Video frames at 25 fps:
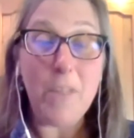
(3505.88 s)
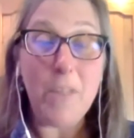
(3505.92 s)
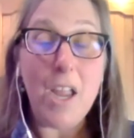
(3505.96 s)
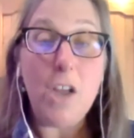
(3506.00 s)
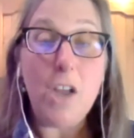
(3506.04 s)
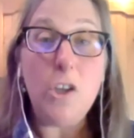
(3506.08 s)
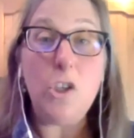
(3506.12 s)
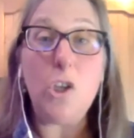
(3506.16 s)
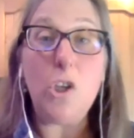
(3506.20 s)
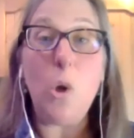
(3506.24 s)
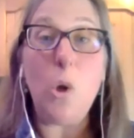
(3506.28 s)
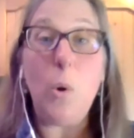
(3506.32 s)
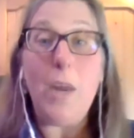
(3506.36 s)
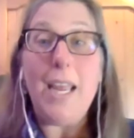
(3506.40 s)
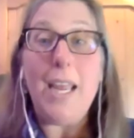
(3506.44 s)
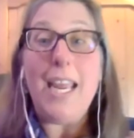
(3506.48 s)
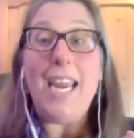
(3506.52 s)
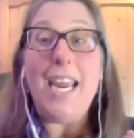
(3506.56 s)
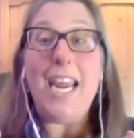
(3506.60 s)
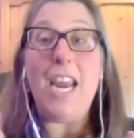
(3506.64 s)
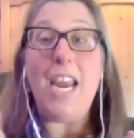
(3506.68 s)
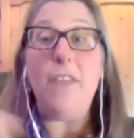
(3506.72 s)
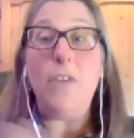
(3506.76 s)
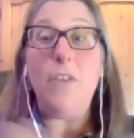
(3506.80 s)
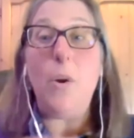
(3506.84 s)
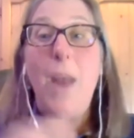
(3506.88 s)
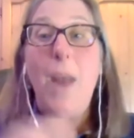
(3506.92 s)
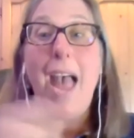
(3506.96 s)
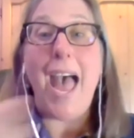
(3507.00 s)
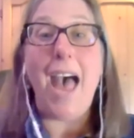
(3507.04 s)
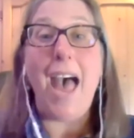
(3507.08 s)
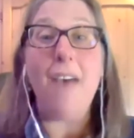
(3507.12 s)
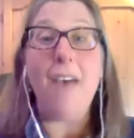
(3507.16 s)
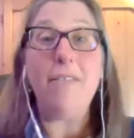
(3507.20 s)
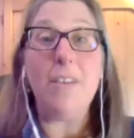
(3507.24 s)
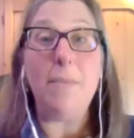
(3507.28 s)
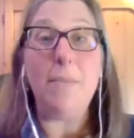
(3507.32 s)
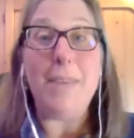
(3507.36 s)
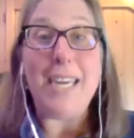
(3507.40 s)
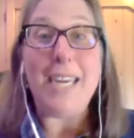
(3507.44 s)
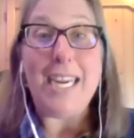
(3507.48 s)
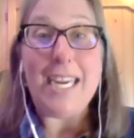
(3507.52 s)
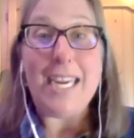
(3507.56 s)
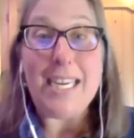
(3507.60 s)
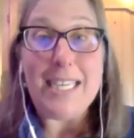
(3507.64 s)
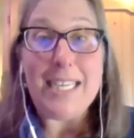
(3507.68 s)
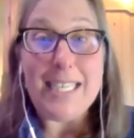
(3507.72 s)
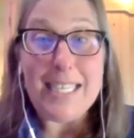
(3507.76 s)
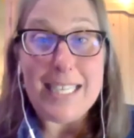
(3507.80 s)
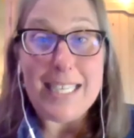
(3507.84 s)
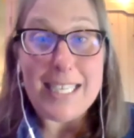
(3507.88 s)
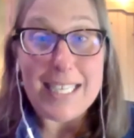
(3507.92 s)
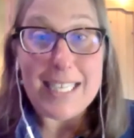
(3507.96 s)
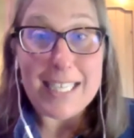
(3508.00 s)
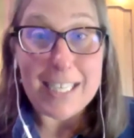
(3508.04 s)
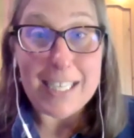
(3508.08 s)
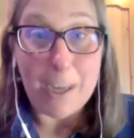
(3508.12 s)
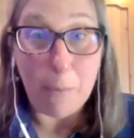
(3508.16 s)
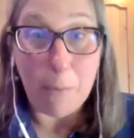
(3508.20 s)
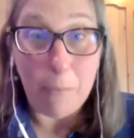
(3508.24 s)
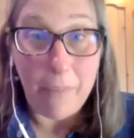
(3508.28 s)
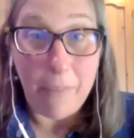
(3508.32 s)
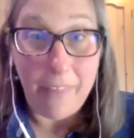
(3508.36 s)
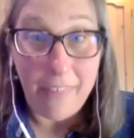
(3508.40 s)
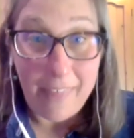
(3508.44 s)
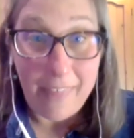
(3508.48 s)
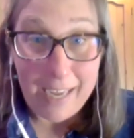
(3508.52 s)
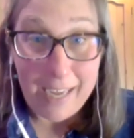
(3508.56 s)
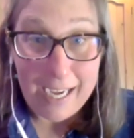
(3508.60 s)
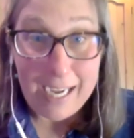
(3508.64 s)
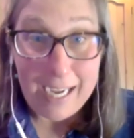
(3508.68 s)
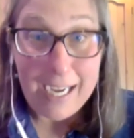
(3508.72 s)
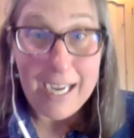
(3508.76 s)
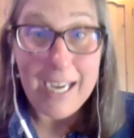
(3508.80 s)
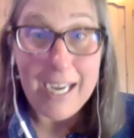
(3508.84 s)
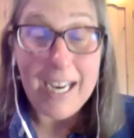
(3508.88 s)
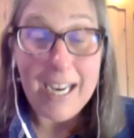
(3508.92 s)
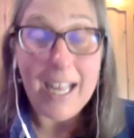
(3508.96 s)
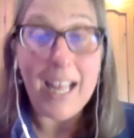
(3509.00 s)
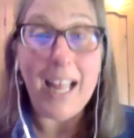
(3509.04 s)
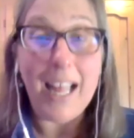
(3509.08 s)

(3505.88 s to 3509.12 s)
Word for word: So if you have them in something,